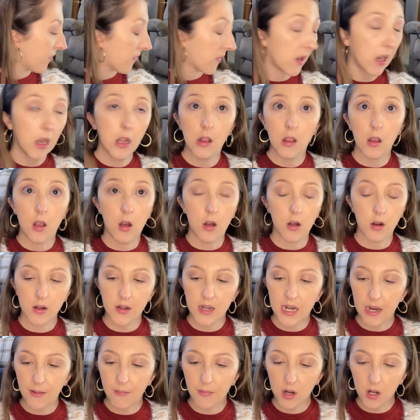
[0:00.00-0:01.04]
long
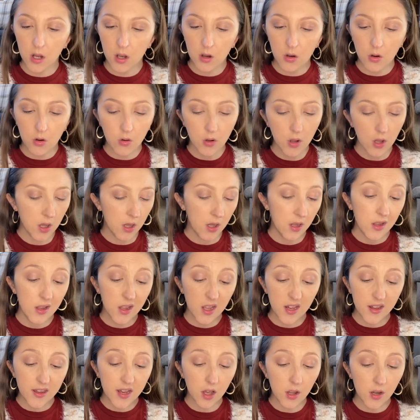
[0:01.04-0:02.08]
time ago.
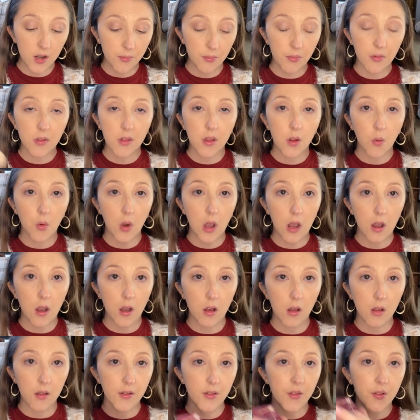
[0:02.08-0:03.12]
It's held up really
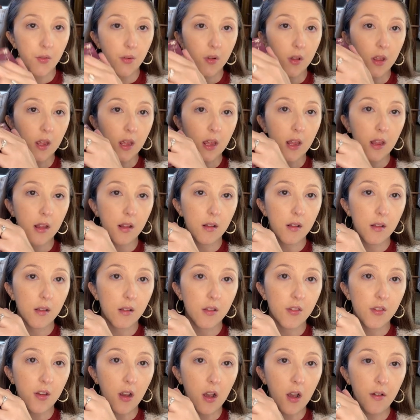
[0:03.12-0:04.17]
well. It's really
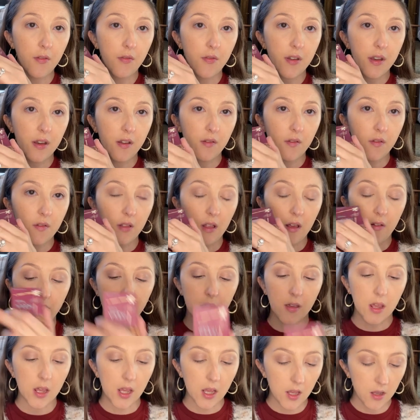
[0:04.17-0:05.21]
soft and
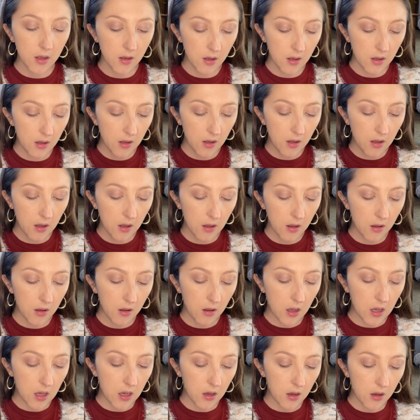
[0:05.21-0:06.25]
fluffy.
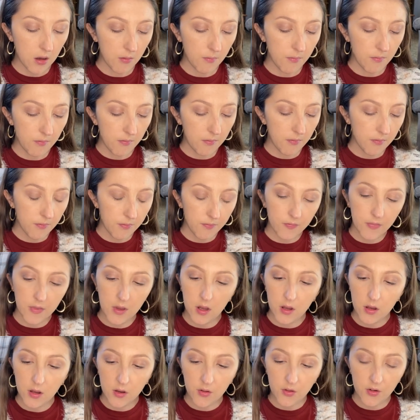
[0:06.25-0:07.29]

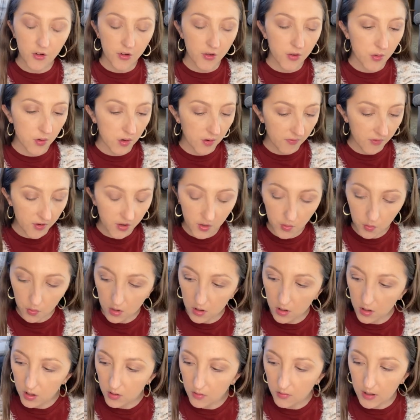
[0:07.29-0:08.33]
So just sort of
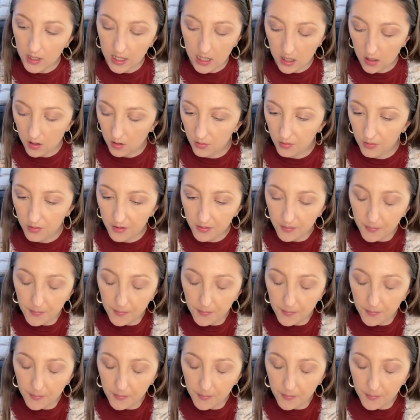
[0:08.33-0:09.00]
swirl around,